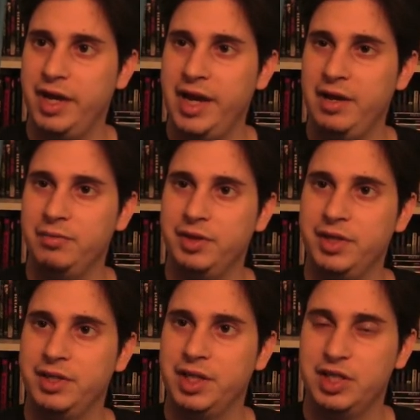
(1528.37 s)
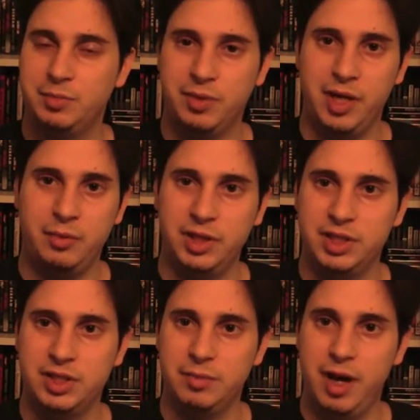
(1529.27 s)
I can't really explain what
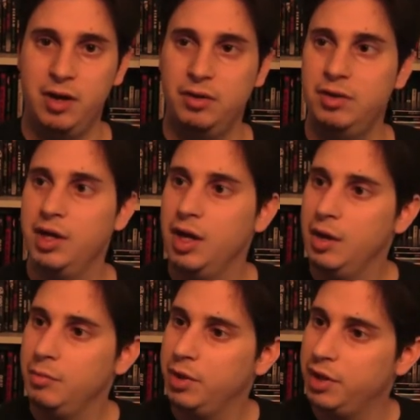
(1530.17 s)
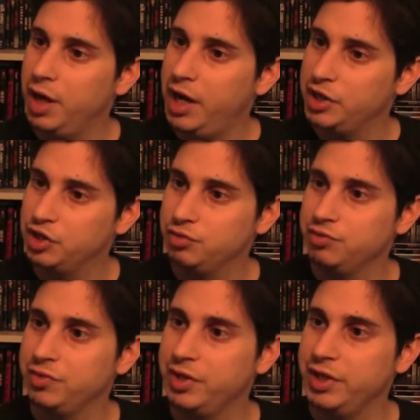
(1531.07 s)
it's about, but I just
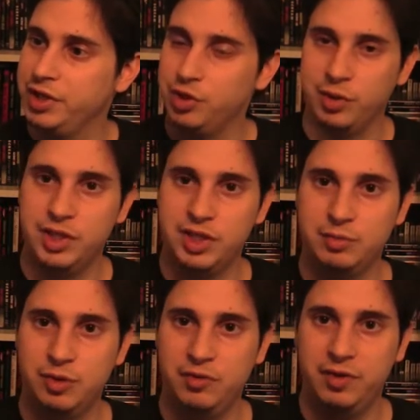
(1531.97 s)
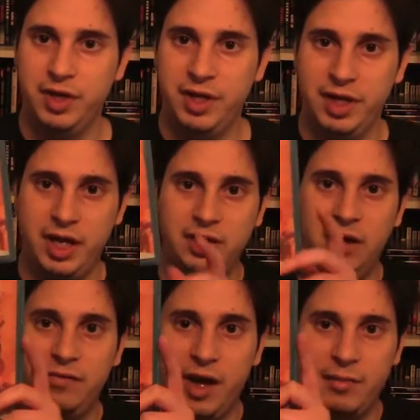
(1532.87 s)
really enjoyed this movie, and I
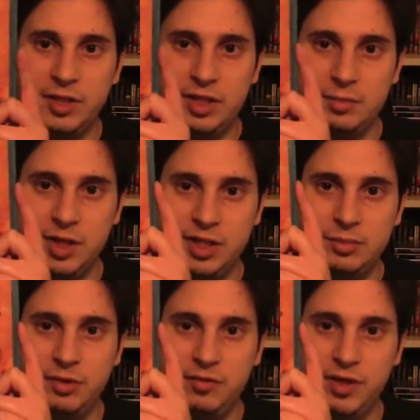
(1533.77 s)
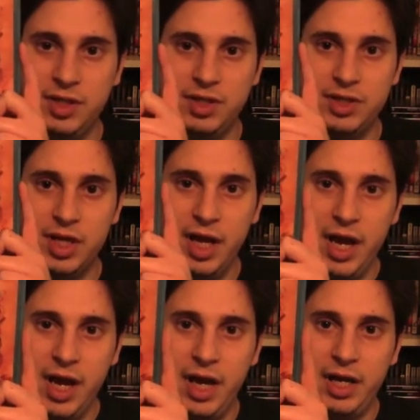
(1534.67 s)
love Kevin Smith's movies.
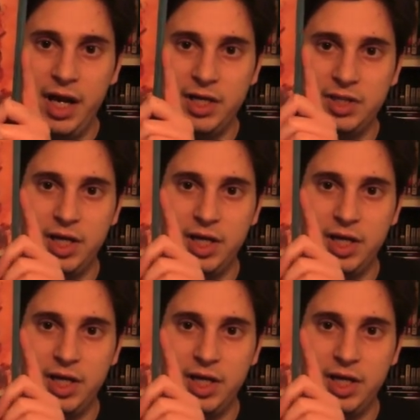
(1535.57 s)
And I